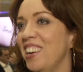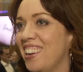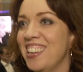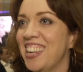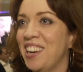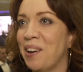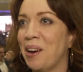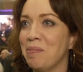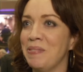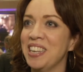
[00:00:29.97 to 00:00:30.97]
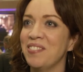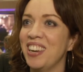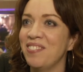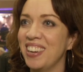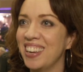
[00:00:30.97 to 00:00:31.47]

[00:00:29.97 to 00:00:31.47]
I can't tell you how happy it's made me.